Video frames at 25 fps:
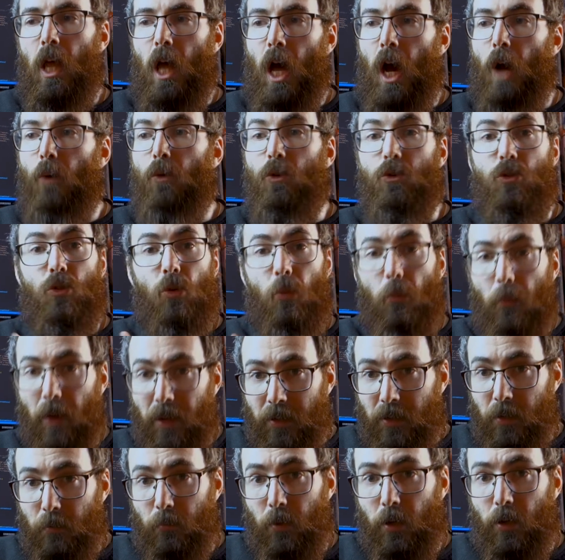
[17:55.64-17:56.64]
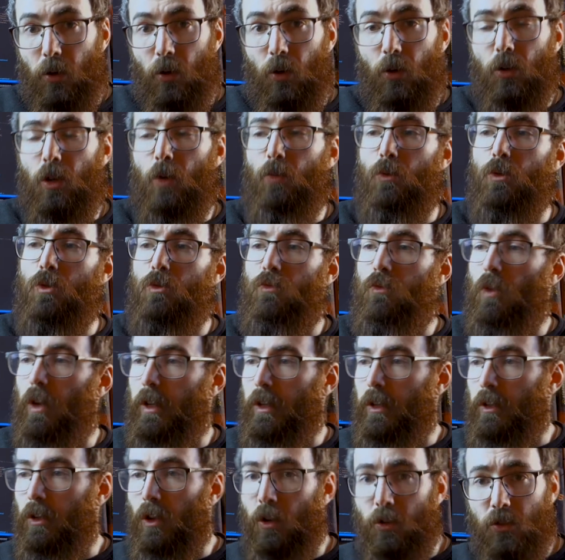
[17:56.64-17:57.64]
I was commenting my code. I was
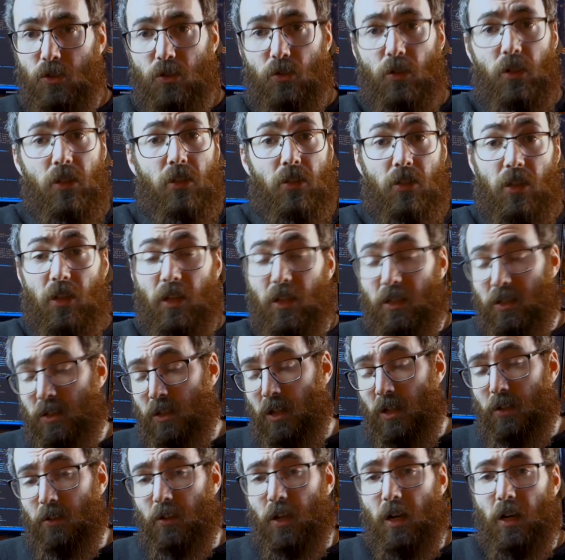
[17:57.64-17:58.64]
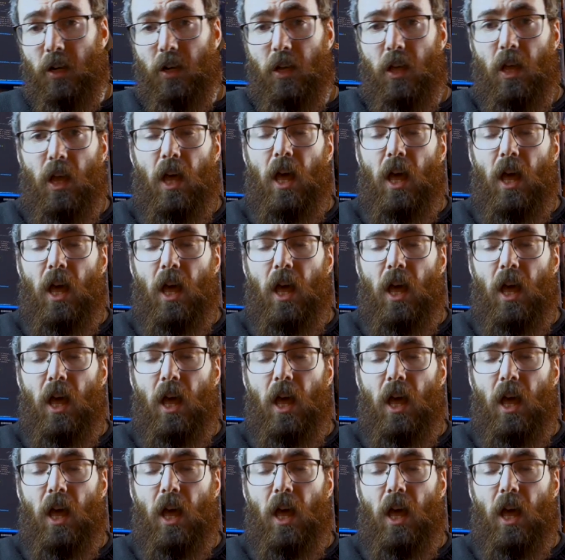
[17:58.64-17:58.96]
writing doc strings, etc.